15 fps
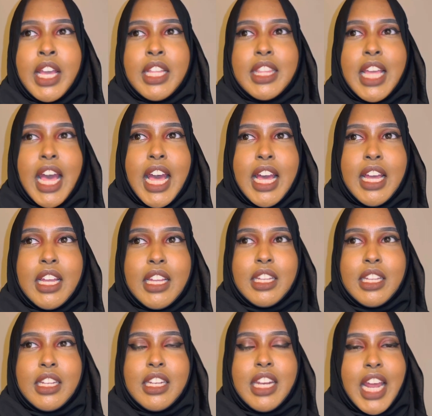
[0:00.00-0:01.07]
that
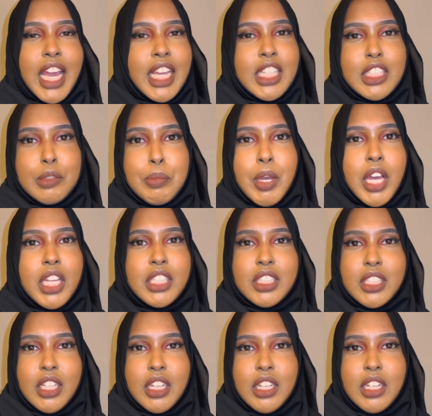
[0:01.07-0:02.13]
nice
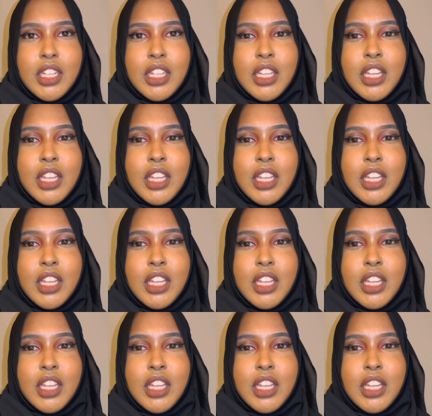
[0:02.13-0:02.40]
person.